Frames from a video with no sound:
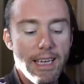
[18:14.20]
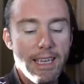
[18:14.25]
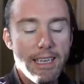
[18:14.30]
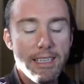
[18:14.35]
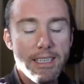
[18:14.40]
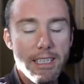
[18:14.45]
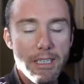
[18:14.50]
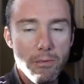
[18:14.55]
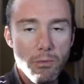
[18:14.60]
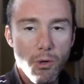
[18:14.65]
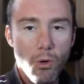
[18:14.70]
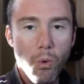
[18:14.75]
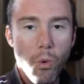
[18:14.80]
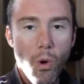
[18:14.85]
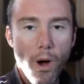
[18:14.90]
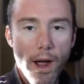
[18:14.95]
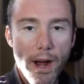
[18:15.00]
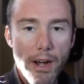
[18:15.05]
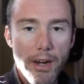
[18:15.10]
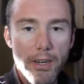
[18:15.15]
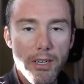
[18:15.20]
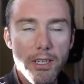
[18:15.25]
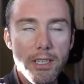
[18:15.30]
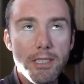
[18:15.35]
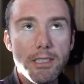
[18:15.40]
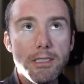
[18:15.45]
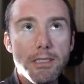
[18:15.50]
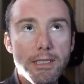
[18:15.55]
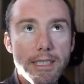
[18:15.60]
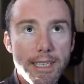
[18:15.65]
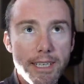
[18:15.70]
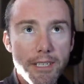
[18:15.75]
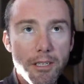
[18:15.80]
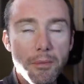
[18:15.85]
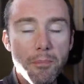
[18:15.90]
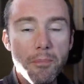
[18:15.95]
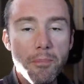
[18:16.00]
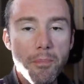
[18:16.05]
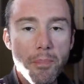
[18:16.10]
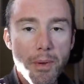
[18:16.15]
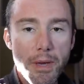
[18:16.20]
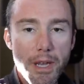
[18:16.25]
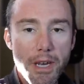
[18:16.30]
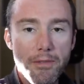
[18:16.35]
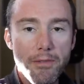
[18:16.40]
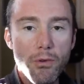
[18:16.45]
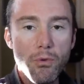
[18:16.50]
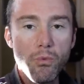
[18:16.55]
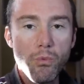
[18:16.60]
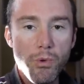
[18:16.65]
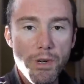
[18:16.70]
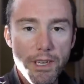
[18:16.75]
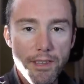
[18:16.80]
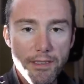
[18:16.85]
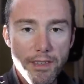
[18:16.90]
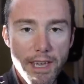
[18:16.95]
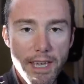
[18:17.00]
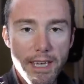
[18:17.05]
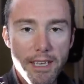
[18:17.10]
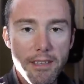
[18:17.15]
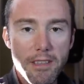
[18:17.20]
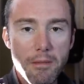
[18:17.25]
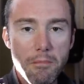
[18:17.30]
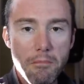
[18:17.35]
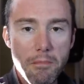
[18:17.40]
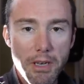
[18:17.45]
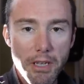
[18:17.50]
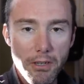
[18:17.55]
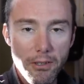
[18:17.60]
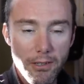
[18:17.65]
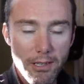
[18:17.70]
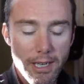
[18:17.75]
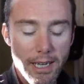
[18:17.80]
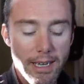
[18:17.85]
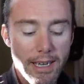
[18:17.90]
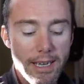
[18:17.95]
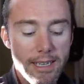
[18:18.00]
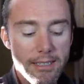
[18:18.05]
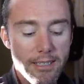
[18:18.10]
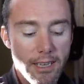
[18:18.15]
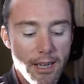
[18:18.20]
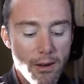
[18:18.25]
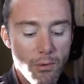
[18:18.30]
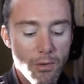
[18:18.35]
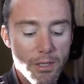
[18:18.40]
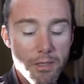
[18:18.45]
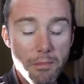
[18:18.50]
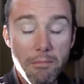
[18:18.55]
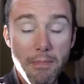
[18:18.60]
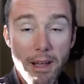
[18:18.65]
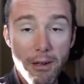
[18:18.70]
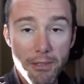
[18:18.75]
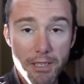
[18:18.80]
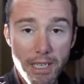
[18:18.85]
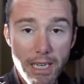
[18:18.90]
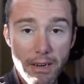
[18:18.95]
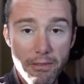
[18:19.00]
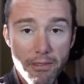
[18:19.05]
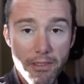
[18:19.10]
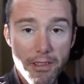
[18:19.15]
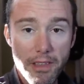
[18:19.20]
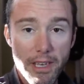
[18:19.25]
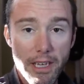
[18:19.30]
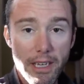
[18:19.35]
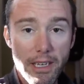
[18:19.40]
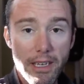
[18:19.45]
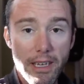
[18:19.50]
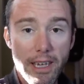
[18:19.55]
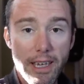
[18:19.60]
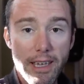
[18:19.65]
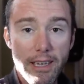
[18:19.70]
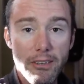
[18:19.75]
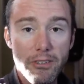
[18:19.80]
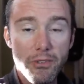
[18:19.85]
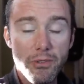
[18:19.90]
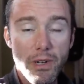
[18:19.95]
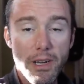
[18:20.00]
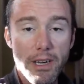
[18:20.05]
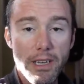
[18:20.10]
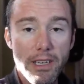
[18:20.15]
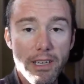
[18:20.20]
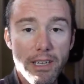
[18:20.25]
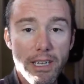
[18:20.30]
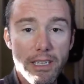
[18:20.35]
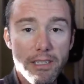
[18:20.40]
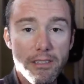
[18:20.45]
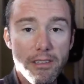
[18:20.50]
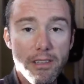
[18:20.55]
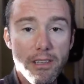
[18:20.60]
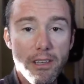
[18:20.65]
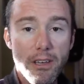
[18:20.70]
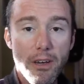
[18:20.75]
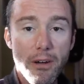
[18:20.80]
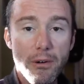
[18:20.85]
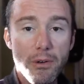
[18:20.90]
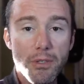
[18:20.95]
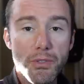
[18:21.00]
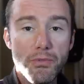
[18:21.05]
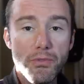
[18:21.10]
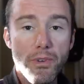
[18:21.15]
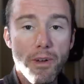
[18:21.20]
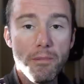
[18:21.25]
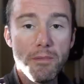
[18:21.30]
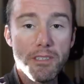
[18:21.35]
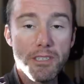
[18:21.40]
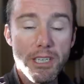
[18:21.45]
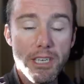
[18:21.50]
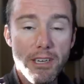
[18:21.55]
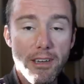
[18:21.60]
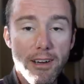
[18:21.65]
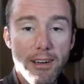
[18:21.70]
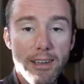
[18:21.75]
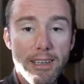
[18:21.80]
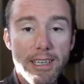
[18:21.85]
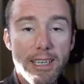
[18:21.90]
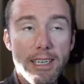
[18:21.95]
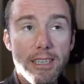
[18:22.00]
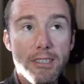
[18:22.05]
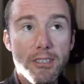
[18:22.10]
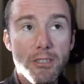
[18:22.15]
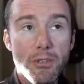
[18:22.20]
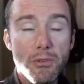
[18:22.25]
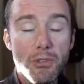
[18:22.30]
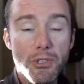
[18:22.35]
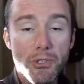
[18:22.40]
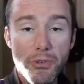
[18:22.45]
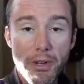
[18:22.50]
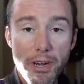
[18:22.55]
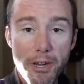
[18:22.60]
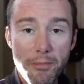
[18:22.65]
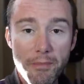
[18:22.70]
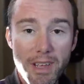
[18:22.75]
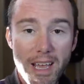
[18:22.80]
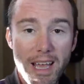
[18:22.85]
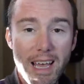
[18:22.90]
Did require a little bit of a rethink in the middle as I was mounting everything and trying to connect to the hose from the Seacock into the strainer.